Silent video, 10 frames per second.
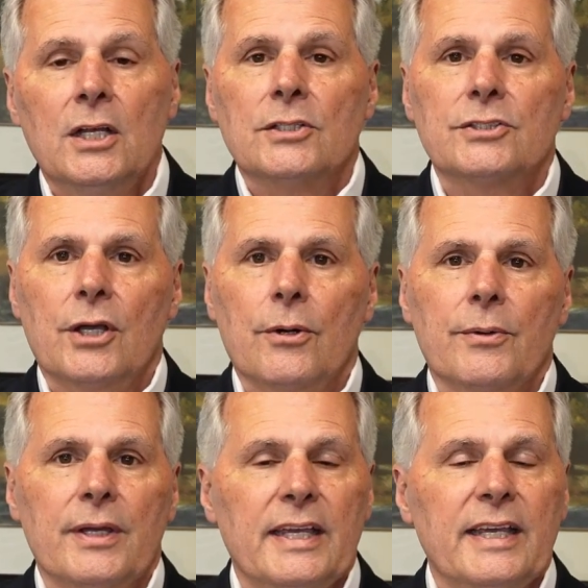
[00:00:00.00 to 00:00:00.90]

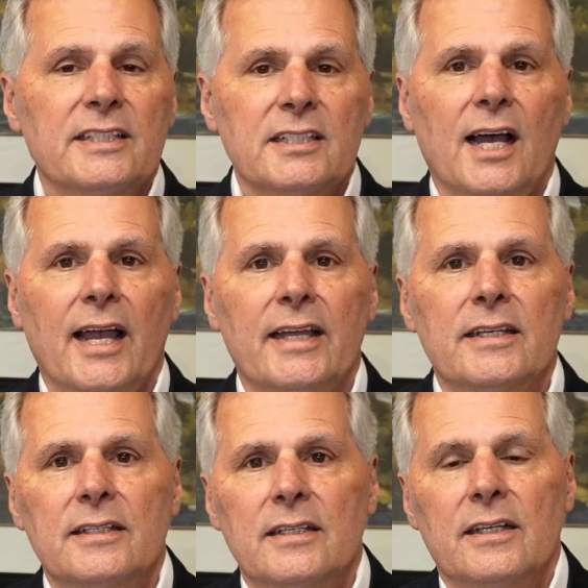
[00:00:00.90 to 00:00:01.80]
So it
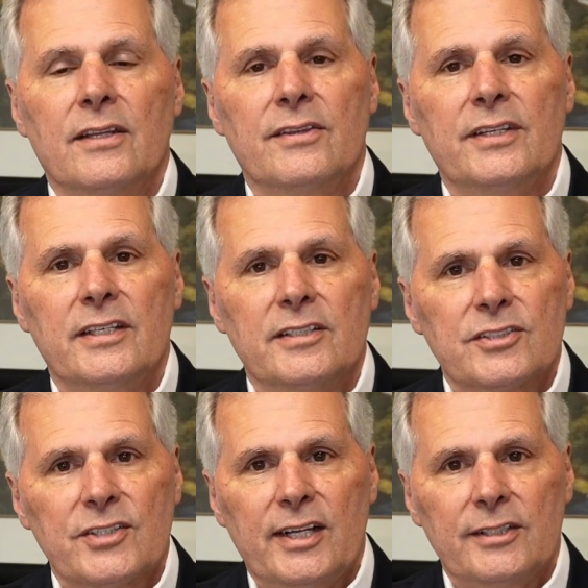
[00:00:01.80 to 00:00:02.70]
tied the
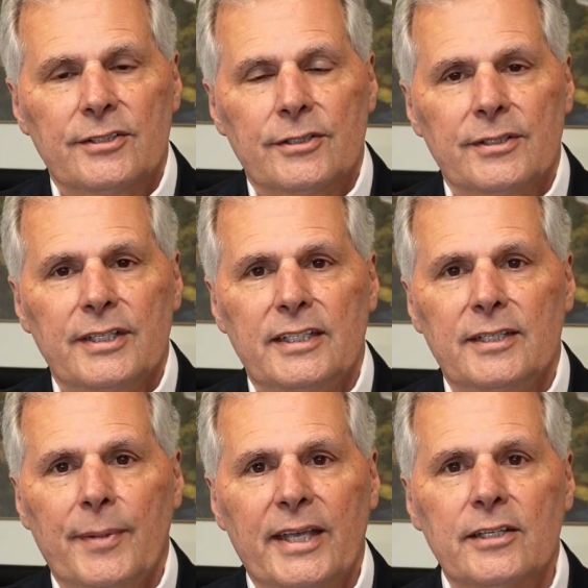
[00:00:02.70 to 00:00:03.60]
seller
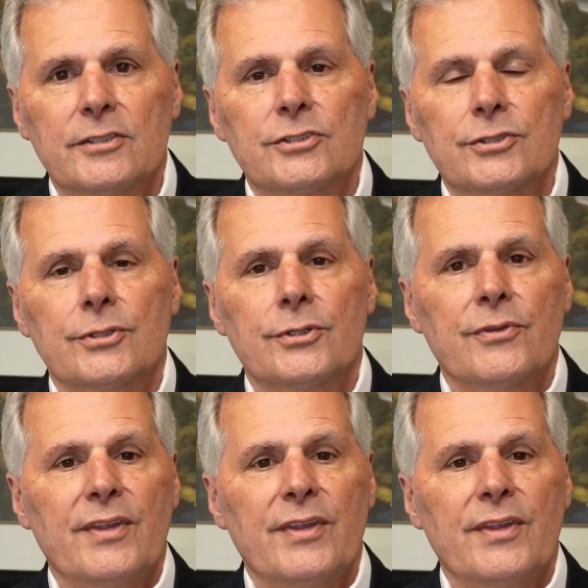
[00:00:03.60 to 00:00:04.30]
into making sure